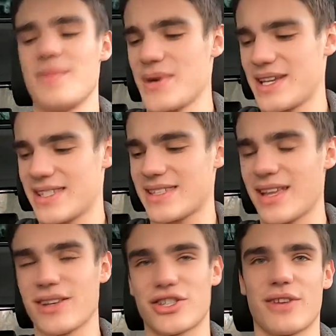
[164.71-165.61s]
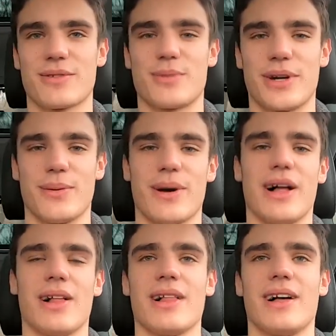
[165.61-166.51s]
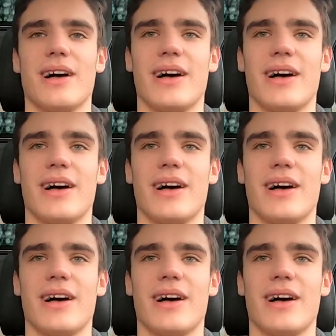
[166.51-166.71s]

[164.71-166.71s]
but it still shifts pretty well.